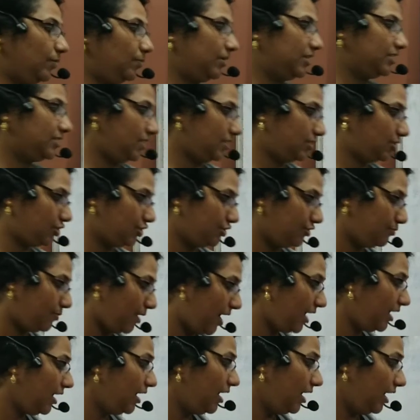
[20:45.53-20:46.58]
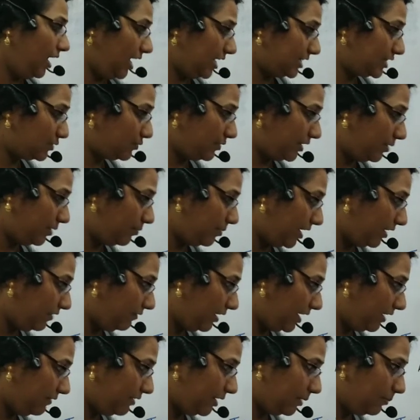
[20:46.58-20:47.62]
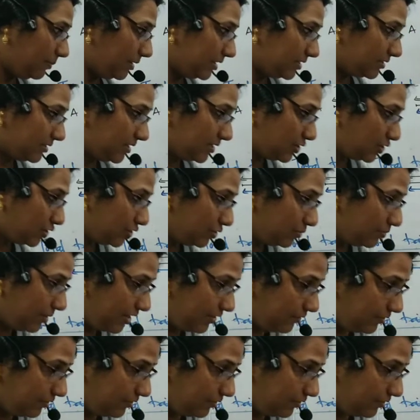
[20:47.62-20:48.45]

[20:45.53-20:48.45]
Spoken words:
plus S2 by S1 by V1 plus S2 by